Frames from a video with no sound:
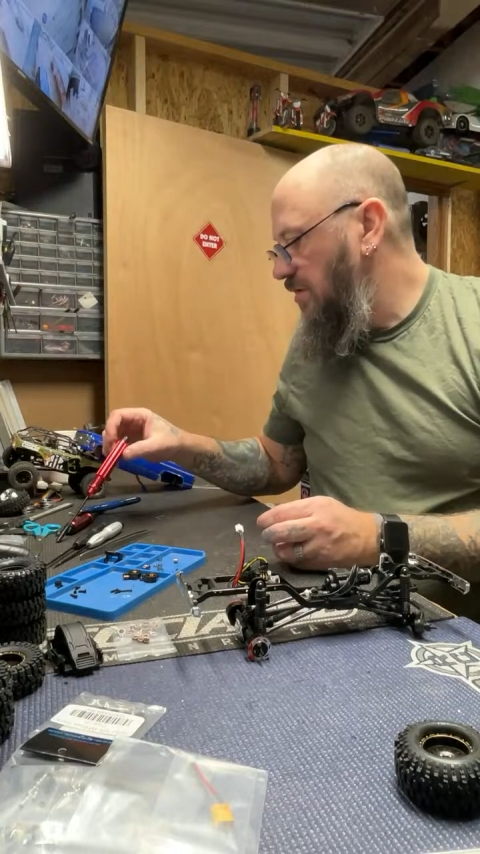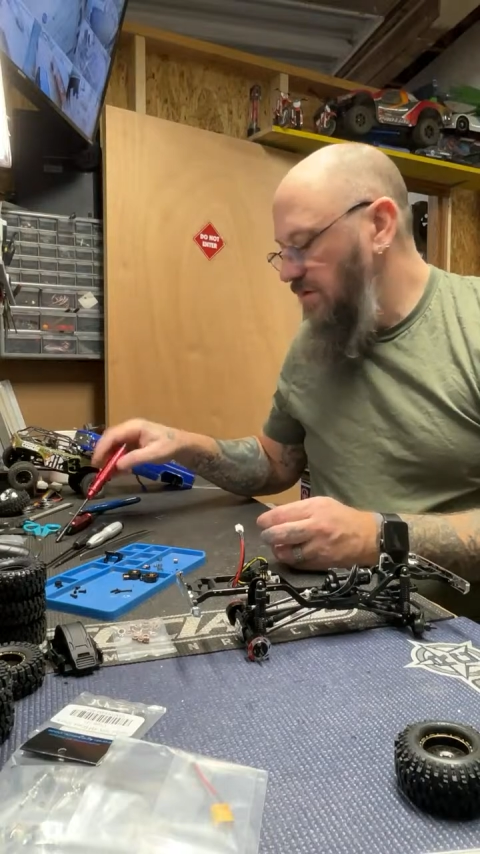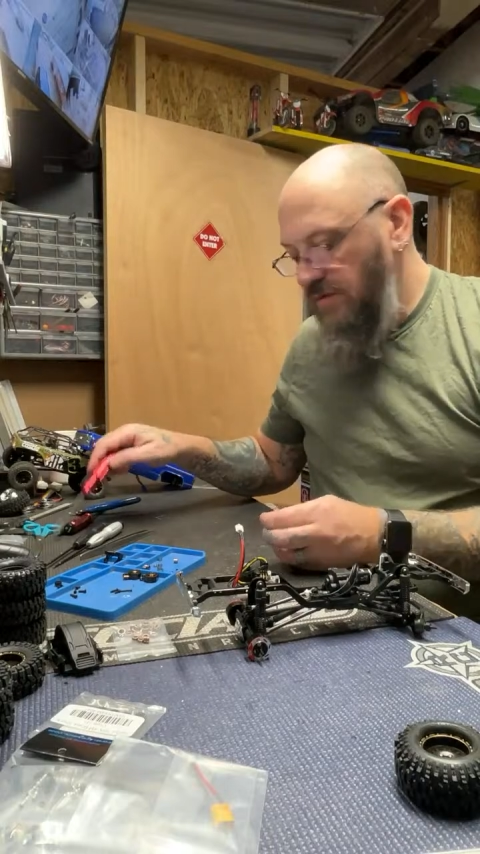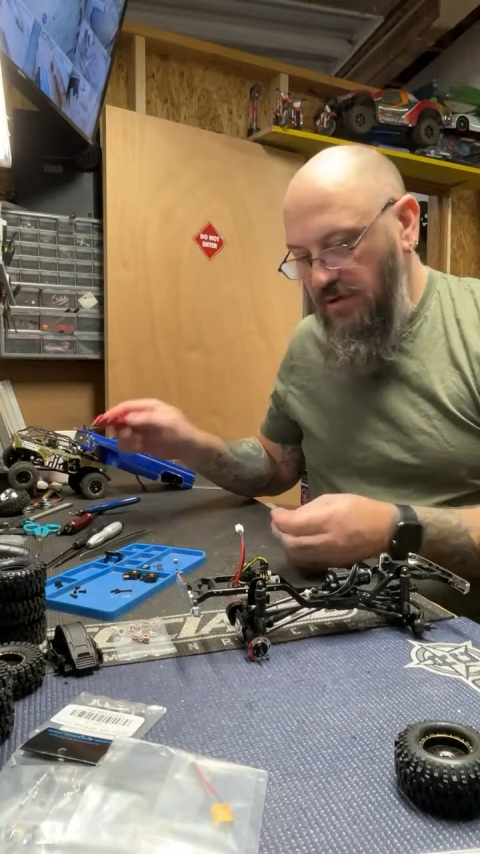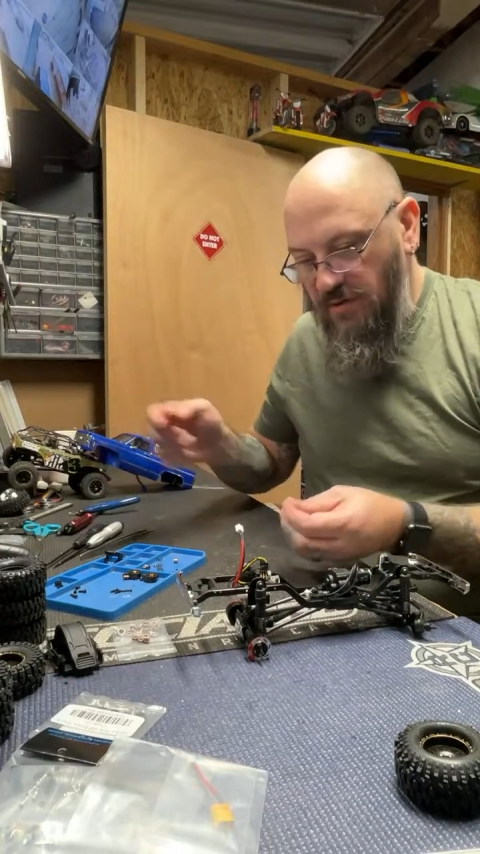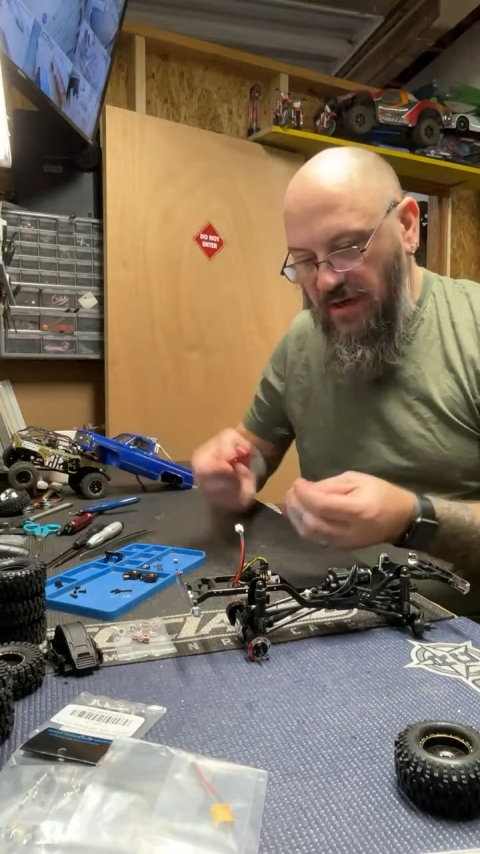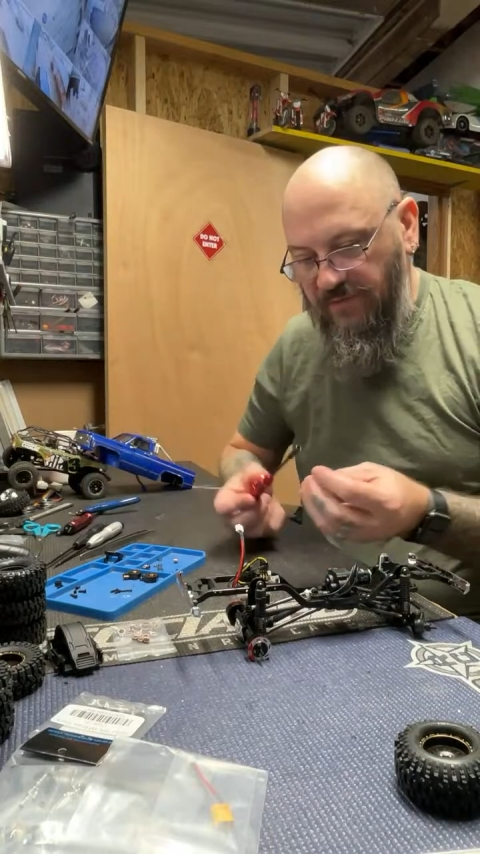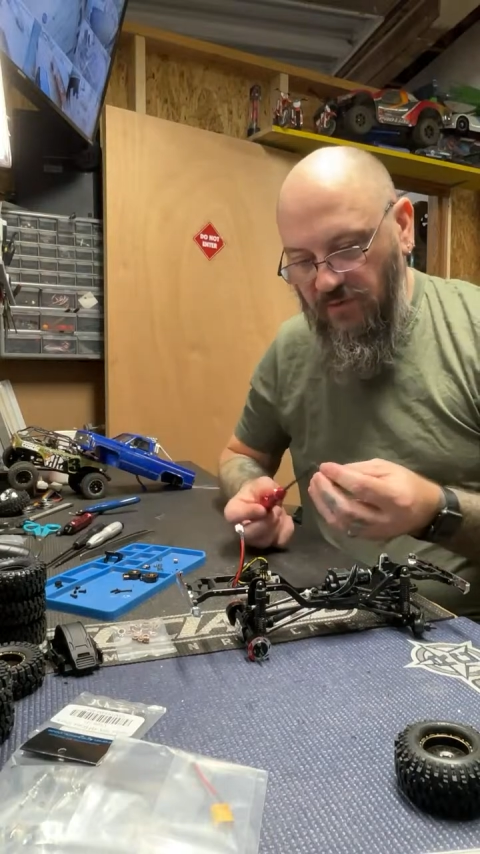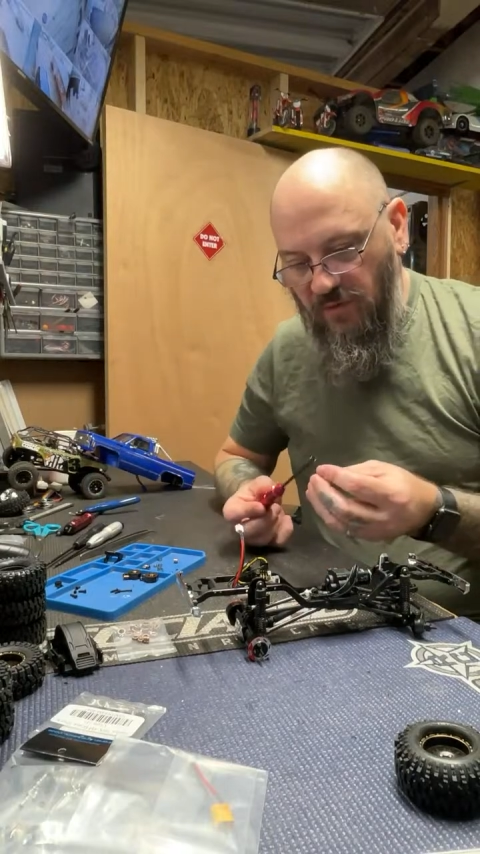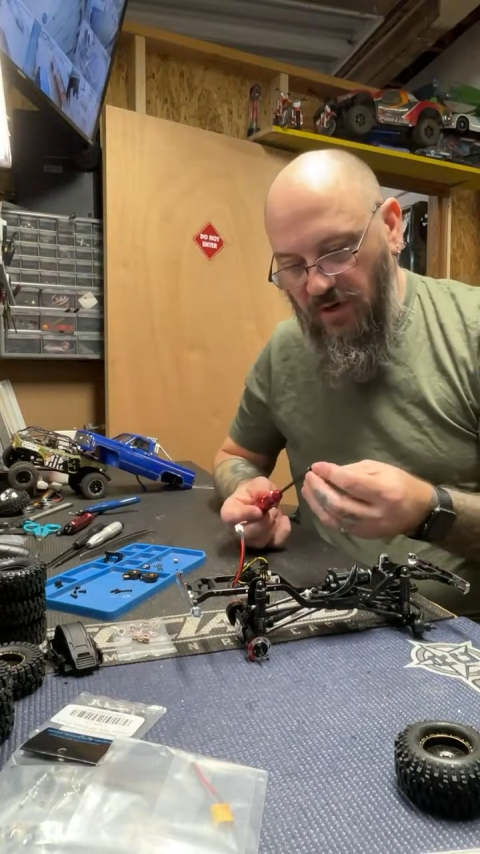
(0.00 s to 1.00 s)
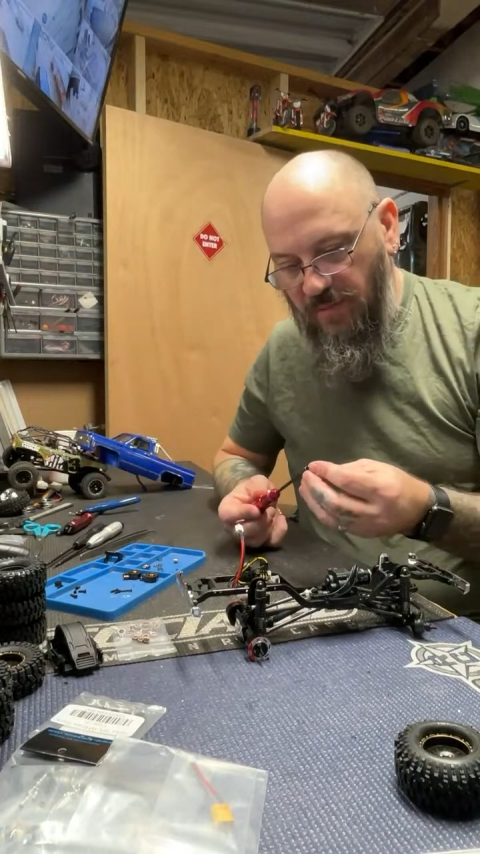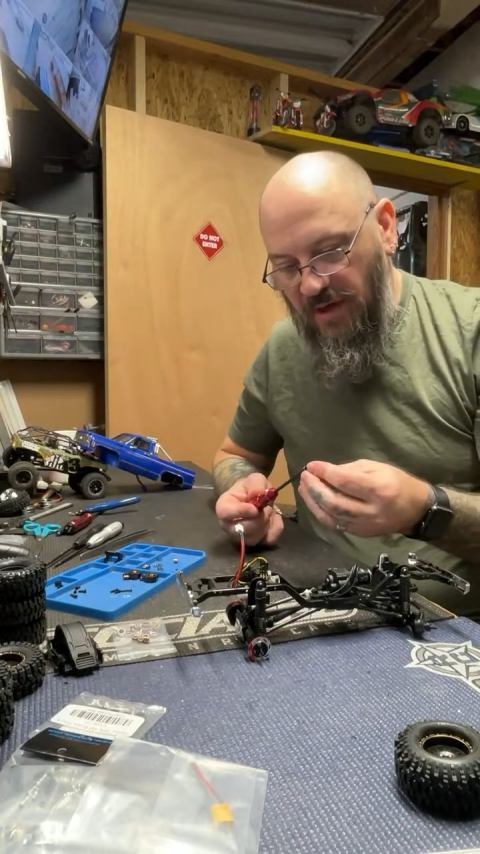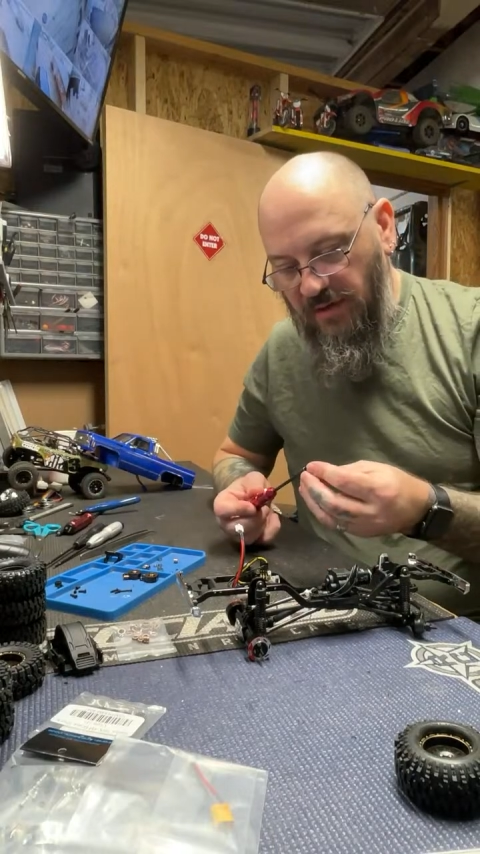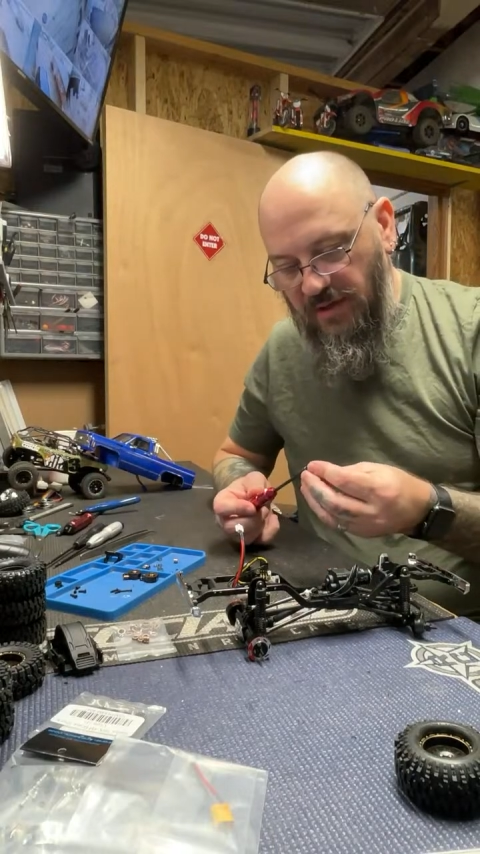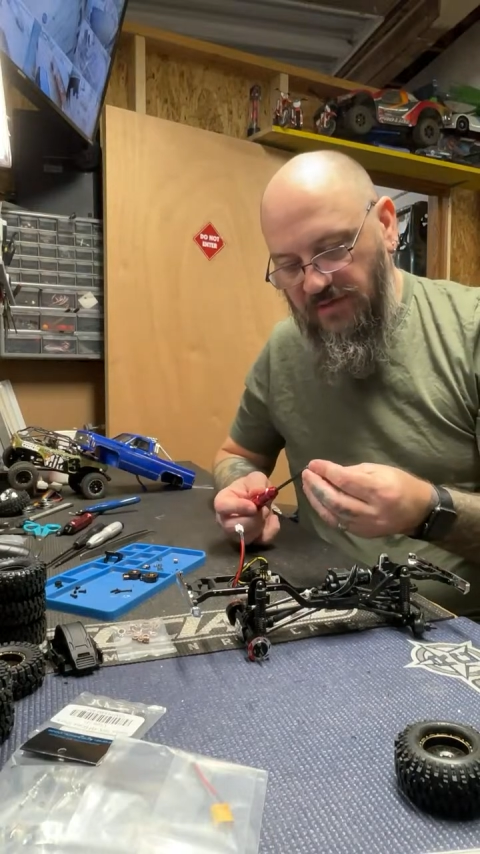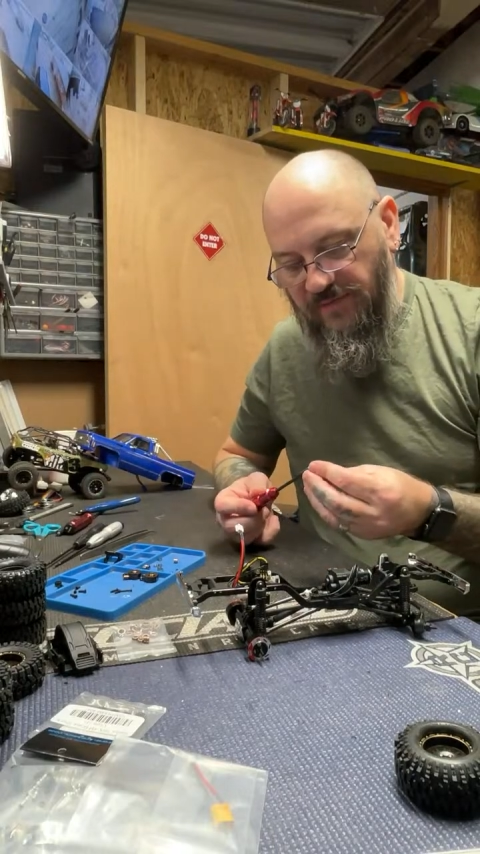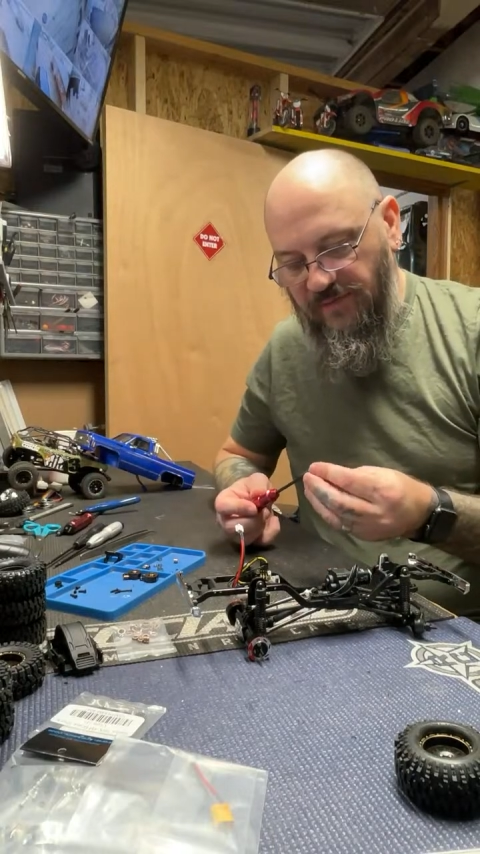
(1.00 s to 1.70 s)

so we don't have to worry about these